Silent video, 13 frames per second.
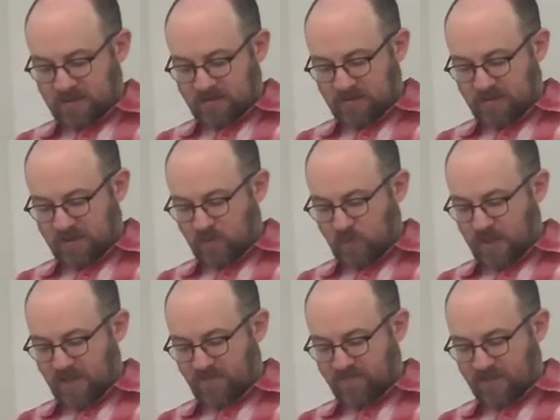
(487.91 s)
to the
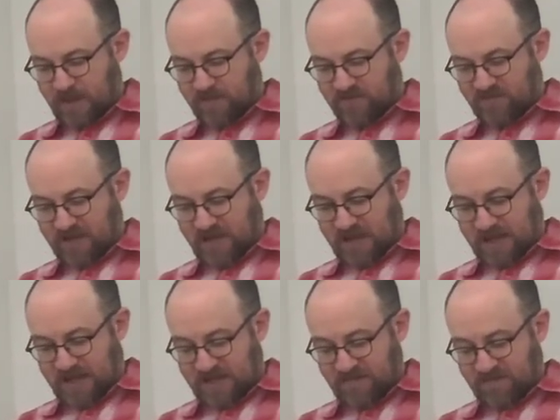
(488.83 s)
12 times
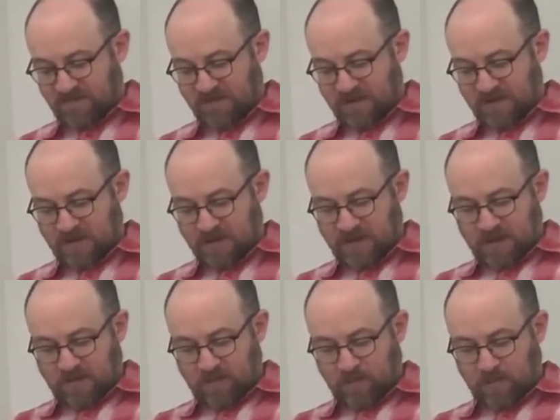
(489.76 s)
5
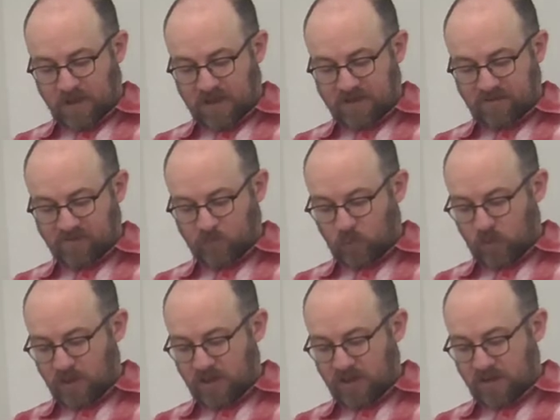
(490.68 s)
minus
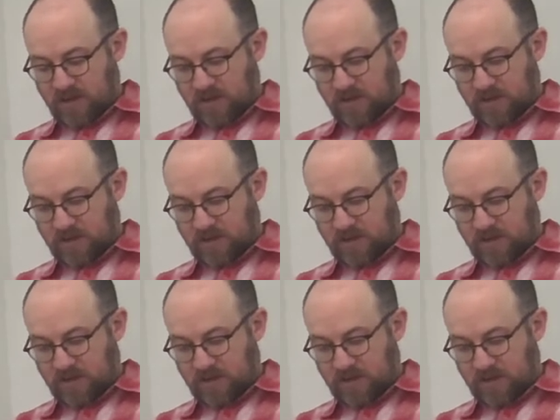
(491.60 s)
1